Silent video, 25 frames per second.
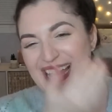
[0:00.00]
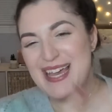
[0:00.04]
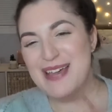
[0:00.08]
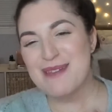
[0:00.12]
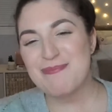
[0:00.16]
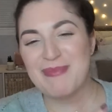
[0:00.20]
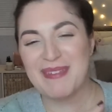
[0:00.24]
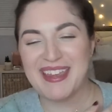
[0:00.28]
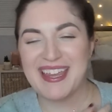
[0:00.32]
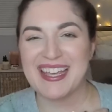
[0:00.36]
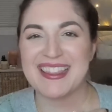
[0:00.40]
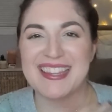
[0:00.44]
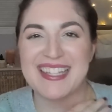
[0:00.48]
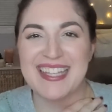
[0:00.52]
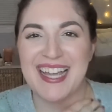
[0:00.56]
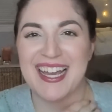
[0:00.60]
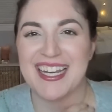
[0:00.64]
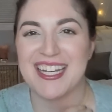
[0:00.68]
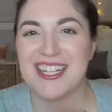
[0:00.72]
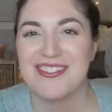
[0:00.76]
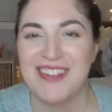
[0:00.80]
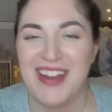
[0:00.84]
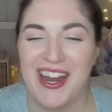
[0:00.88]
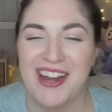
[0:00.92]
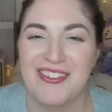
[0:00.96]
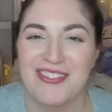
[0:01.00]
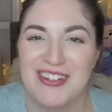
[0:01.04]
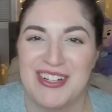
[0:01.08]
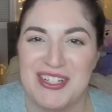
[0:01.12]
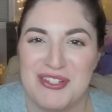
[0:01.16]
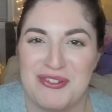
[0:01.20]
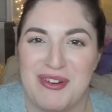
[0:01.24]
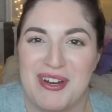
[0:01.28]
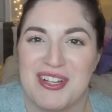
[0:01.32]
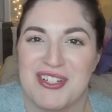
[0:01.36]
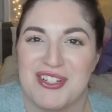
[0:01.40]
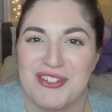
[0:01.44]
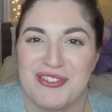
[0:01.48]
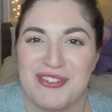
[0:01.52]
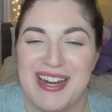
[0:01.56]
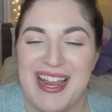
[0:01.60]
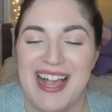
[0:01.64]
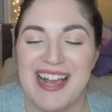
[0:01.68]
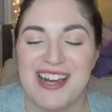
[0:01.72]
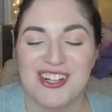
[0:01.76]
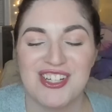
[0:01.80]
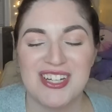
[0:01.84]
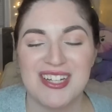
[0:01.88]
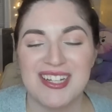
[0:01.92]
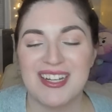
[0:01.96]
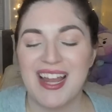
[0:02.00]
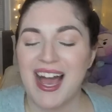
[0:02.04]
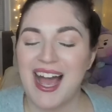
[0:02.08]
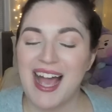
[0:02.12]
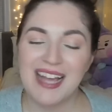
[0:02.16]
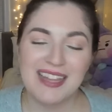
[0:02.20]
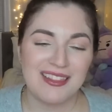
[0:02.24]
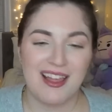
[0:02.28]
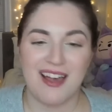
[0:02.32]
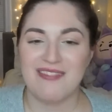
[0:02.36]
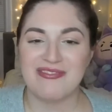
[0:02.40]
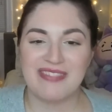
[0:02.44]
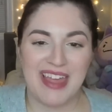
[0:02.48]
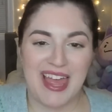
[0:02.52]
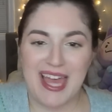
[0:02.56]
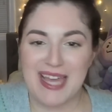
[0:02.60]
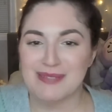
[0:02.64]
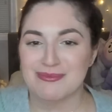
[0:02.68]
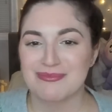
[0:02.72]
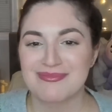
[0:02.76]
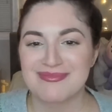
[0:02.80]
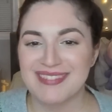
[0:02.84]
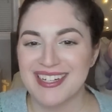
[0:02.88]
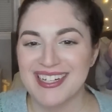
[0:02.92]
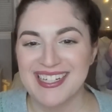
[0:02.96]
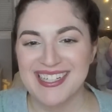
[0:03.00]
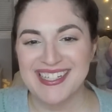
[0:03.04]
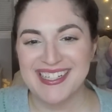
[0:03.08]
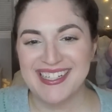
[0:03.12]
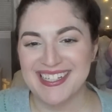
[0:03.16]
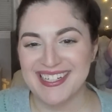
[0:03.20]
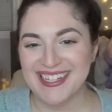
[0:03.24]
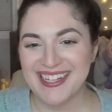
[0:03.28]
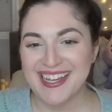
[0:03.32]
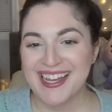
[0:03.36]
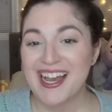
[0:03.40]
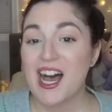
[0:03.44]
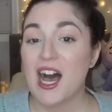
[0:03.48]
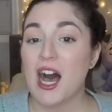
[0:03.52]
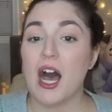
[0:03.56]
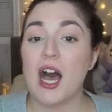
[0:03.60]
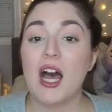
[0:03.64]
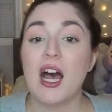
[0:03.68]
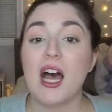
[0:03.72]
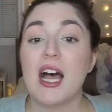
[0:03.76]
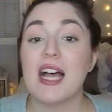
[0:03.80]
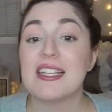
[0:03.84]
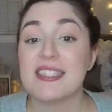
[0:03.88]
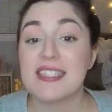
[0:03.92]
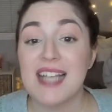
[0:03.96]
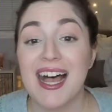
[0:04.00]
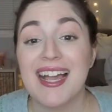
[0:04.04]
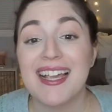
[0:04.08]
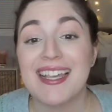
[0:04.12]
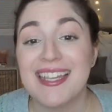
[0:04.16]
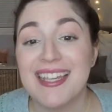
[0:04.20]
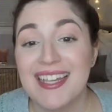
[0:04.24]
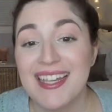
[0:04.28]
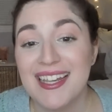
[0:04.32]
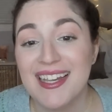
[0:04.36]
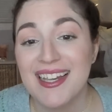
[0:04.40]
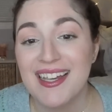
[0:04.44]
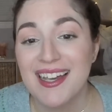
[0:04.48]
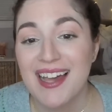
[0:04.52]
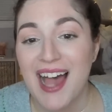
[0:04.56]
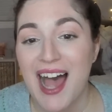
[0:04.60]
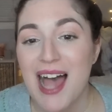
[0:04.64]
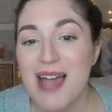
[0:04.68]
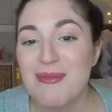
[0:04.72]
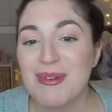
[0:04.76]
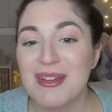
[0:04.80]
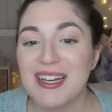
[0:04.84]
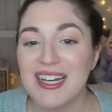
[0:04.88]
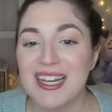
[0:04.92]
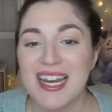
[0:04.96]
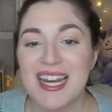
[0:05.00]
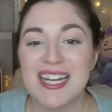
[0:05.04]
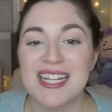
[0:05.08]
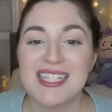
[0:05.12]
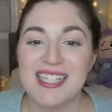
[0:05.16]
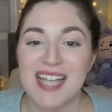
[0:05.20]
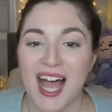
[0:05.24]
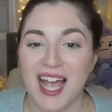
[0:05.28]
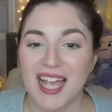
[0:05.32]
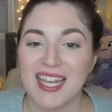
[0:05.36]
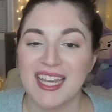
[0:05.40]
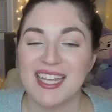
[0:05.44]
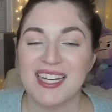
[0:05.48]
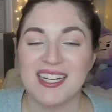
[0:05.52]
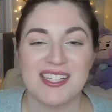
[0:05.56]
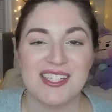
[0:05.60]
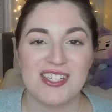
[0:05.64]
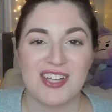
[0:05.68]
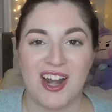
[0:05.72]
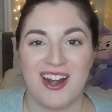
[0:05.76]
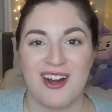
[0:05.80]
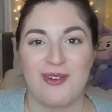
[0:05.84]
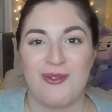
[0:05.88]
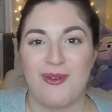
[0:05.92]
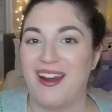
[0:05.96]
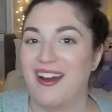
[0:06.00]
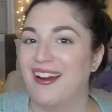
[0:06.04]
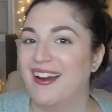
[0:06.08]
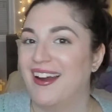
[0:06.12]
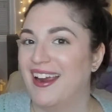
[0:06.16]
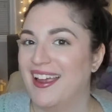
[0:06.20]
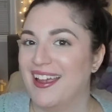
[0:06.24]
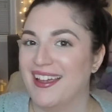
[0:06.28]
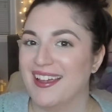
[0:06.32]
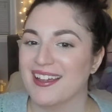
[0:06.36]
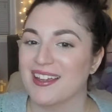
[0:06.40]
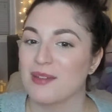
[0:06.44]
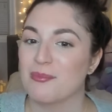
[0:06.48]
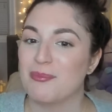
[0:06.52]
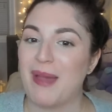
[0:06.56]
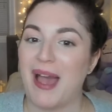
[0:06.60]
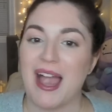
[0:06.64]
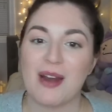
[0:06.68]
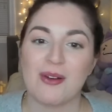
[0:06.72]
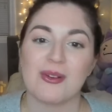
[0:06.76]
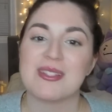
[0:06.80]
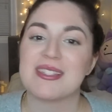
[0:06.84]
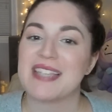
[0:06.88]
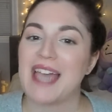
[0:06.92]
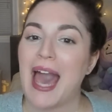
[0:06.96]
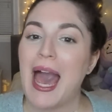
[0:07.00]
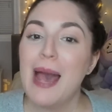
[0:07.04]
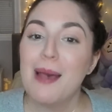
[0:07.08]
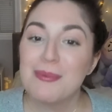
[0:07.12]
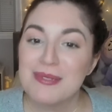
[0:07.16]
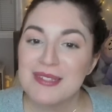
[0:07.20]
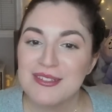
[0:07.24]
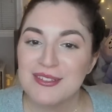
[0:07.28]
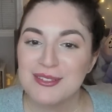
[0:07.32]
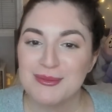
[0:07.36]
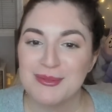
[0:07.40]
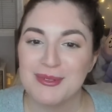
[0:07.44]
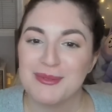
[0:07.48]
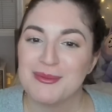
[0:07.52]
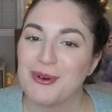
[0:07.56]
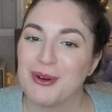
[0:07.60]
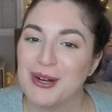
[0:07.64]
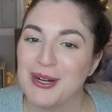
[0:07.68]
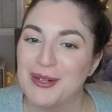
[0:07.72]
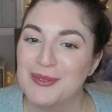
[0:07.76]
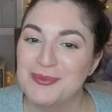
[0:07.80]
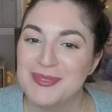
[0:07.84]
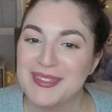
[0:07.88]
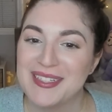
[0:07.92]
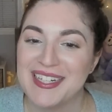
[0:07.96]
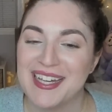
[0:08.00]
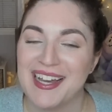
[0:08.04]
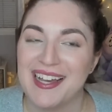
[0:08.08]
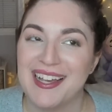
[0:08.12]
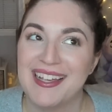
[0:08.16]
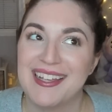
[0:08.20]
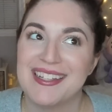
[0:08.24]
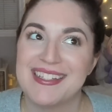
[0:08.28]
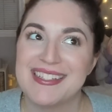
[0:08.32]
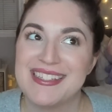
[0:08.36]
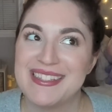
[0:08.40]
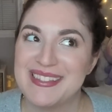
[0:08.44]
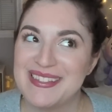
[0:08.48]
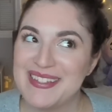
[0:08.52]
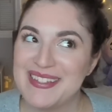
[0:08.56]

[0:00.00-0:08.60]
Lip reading: Me at the end of every Treasure reaction. I love them. Asahi, I'm going to need Asahi to start wearing backwards caps a little bit more because